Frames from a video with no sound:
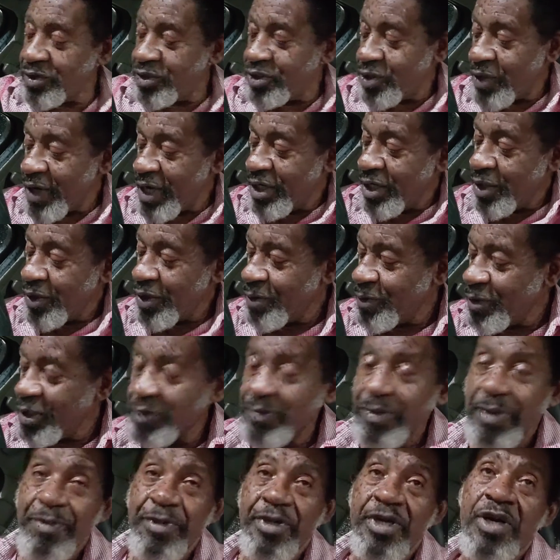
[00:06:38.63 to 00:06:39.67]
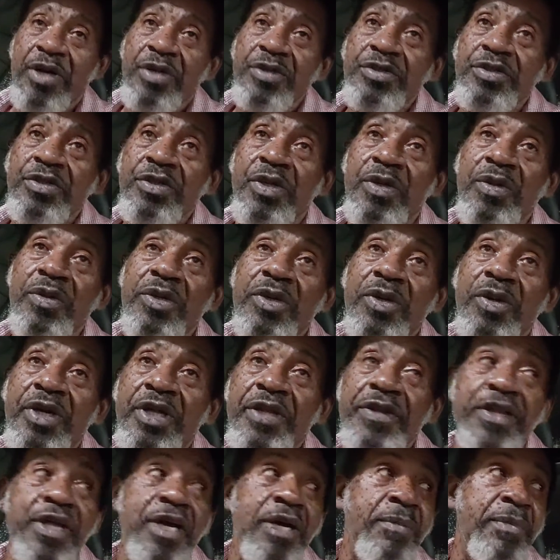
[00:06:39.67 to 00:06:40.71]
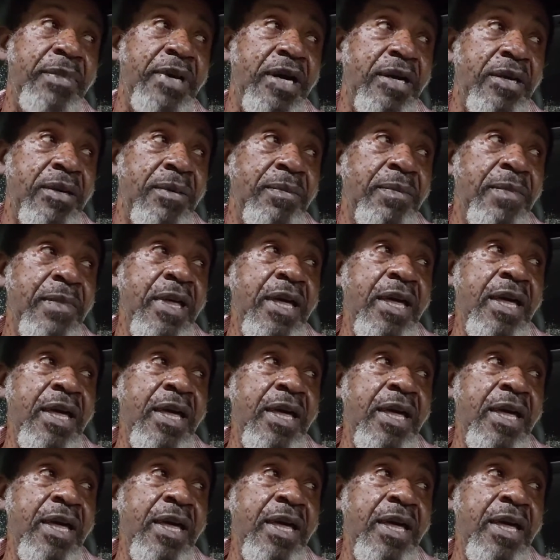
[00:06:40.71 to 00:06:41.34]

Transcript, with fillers: So I know it must be because you don't know anything about them.